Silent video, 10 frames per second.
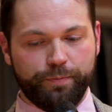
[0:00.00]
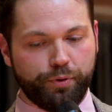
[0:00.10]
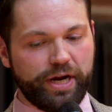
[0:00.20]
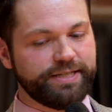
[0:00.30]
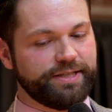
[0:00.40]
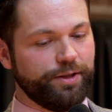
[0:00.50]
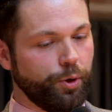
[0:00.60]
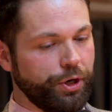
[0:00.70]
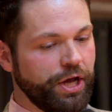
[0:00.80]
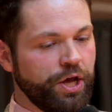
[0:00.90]
to praise the
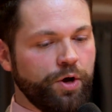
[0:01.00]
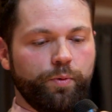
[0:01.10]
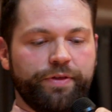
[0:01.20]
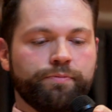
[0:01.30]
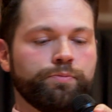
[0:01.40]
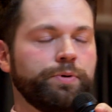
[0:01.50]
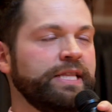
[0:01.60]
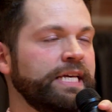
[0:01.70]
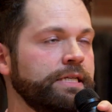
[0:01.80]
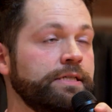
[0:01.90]
Lord with
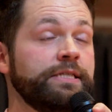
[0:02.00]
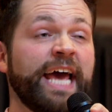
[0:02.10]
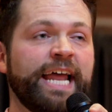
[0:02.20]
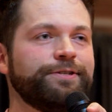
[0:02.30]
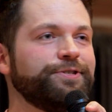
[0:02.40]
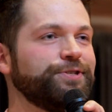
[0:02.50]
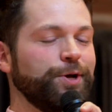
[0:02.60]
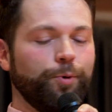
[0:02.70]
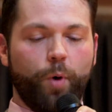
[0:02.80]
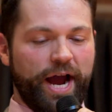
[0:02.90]
really dense
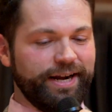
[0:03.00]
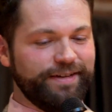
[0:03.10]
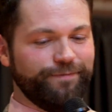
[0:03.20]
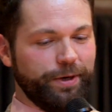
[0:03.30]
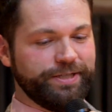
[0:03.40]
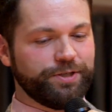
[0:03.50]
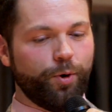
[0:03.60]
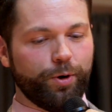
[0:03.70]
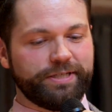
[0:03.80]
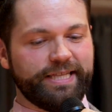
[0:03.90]
widely voiced
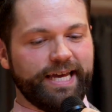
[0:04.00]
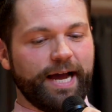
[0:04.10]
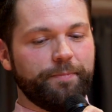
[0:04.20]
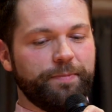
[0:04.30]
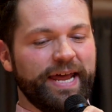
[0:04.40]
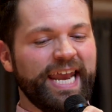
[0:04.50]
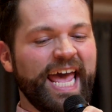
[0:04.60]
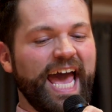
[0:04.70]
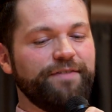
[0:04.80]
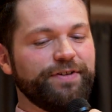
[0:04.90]
chords in the accompaniment,
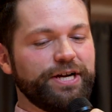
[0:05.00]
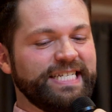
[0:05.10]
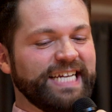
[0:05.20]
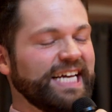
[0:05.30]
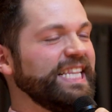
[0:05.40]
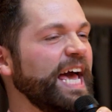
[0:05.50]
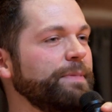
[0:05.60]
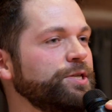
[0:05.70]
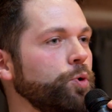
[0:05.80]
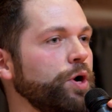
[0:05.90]
and very
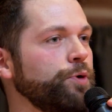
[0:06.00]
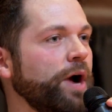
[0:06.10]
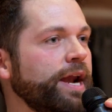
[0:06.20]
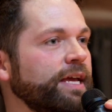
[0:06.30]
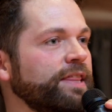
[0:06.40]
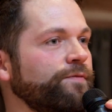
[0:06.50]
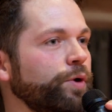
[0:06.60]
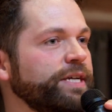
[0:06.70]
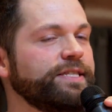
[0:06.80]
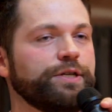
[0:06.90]
declamatory writing in the
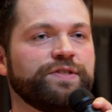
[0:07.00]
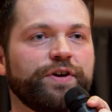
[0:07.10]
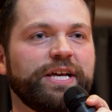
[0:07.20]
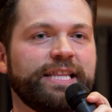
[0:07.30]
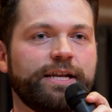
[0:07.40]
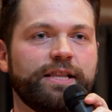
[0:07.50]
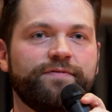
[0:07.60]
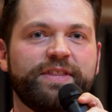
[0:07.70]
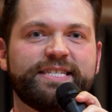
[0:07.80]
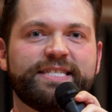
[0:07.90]
voice. There's very little
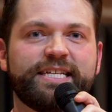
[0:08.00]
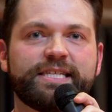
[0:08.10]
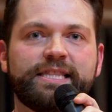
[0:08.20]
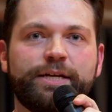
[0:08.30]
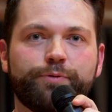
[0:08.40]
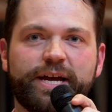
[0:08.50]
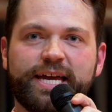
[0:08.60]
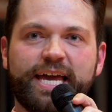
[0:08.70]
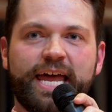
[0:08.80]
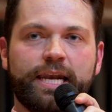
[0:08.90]
of this that's
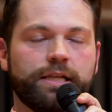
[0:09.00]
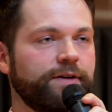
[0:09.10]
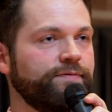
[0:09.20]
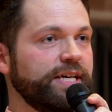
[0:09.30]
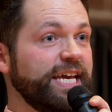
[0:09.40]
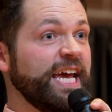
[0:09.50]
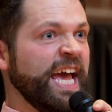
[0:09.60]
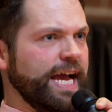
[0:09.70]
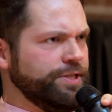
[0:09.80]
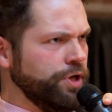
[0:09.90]
lyric and lovely.
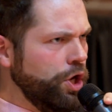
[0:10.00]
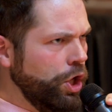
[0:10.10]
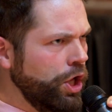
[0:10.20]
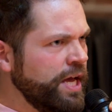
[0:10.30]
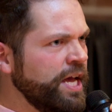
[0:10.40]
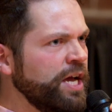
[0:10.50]
It's all